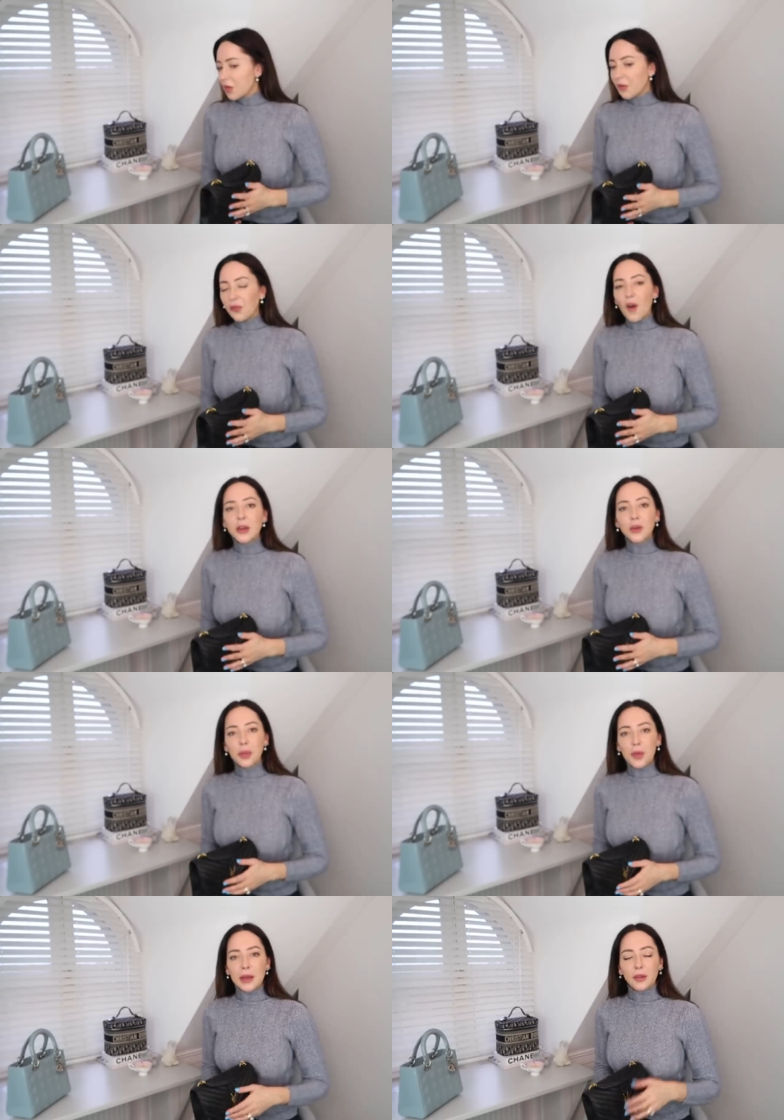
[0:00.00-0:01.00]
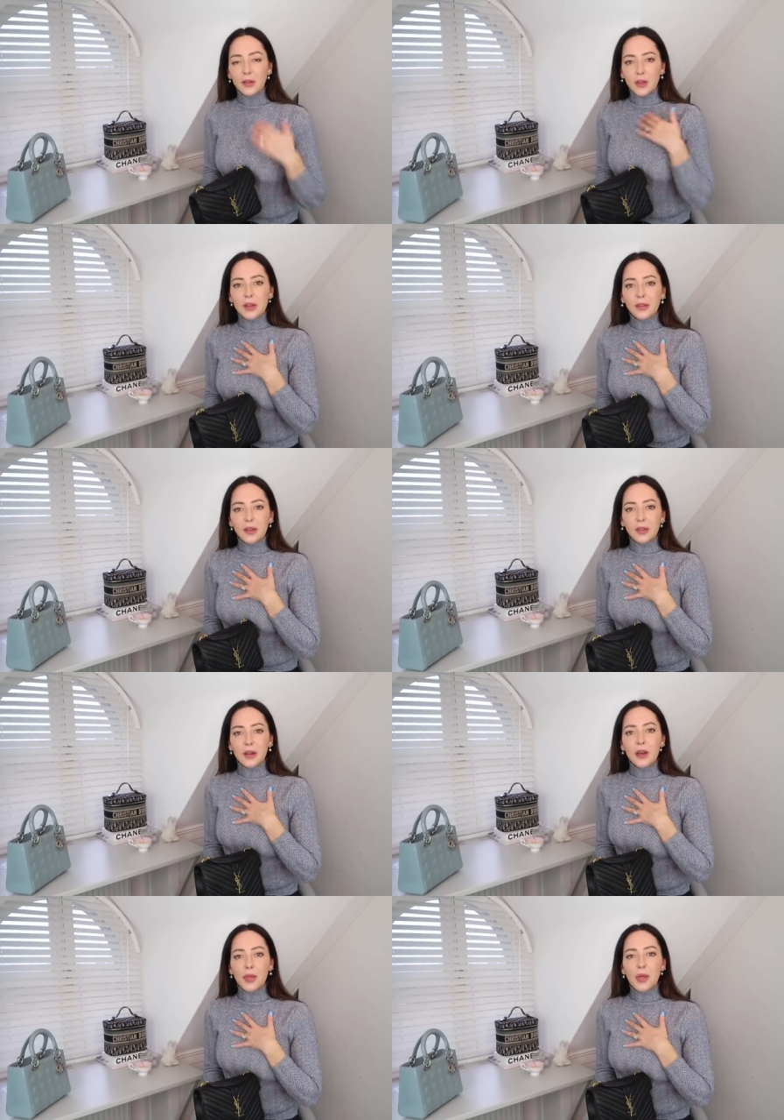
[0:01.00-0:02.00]
The final thing, so this is
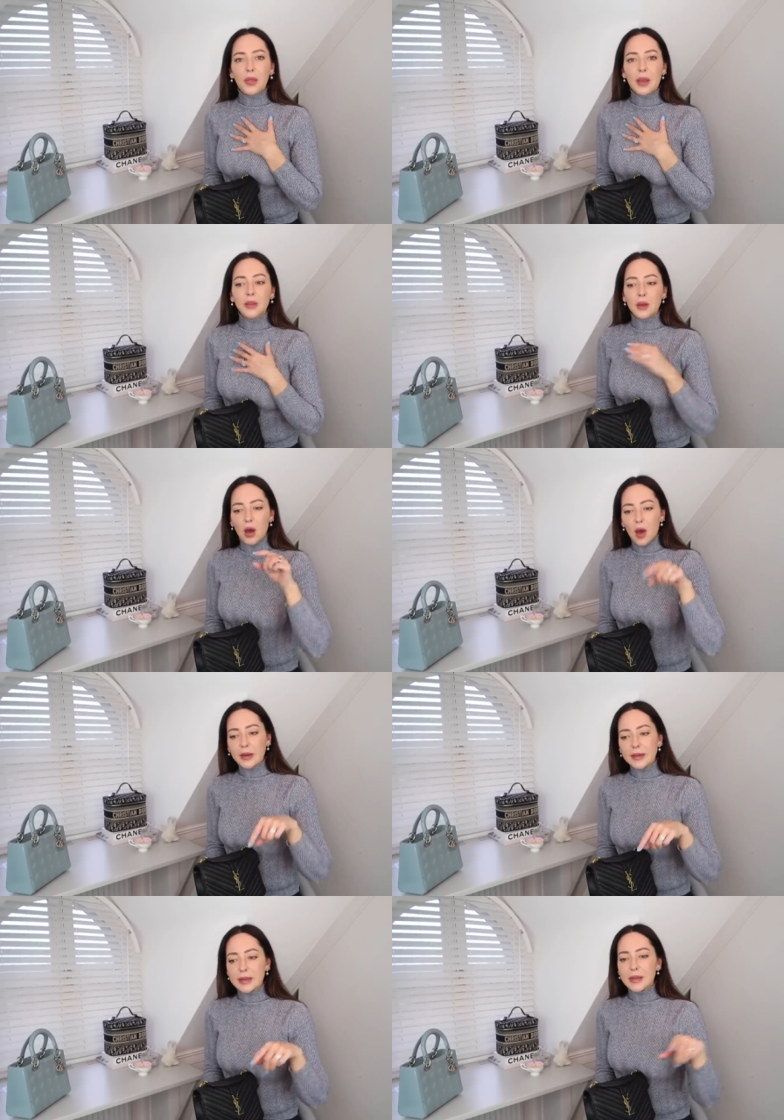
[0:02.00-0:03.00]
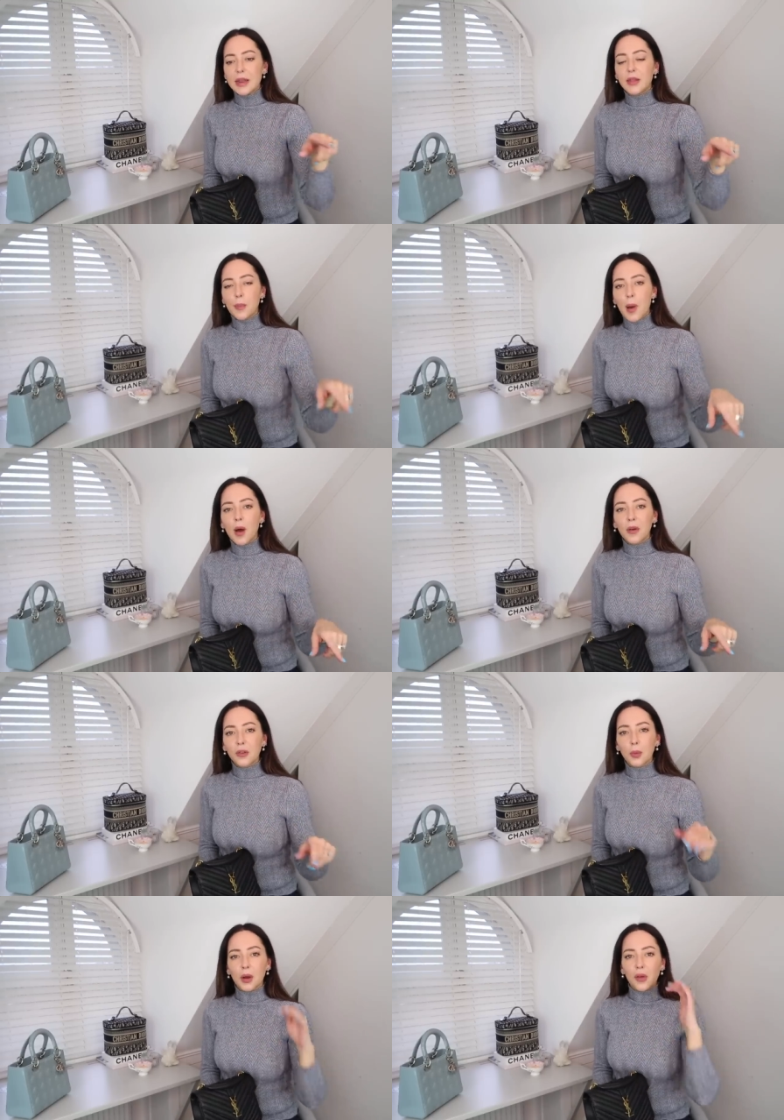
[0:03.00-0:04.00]
another thing that I did in the
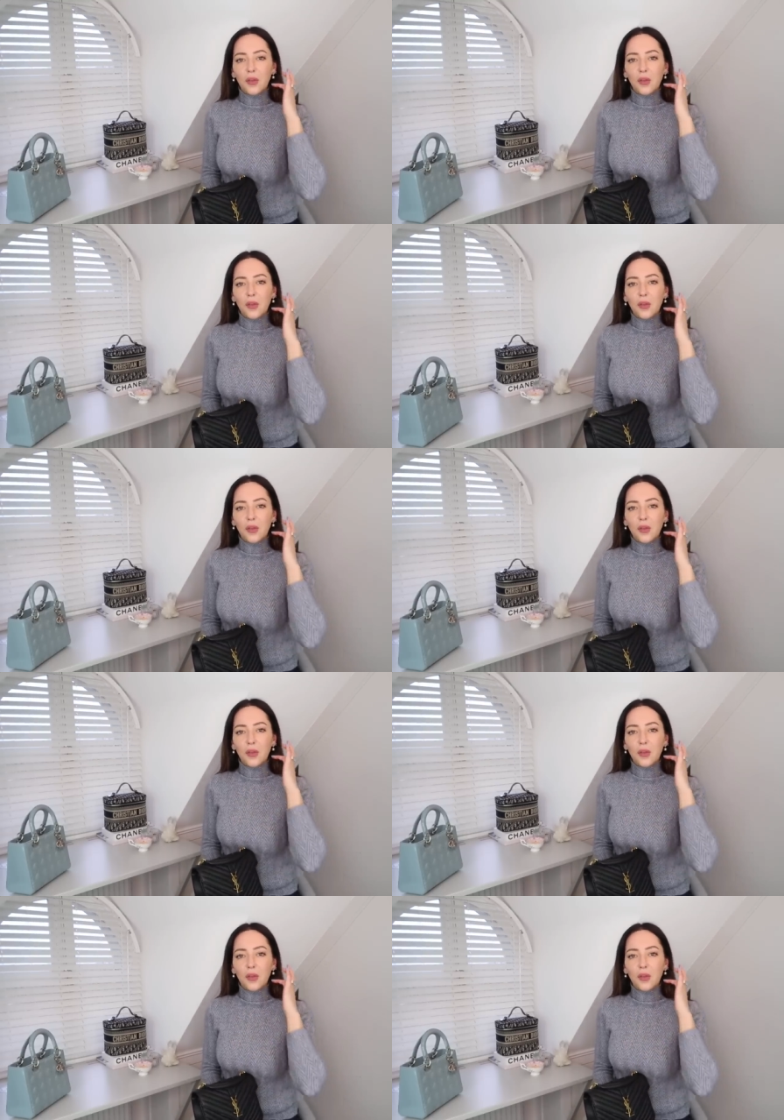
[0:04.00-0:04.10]
past when I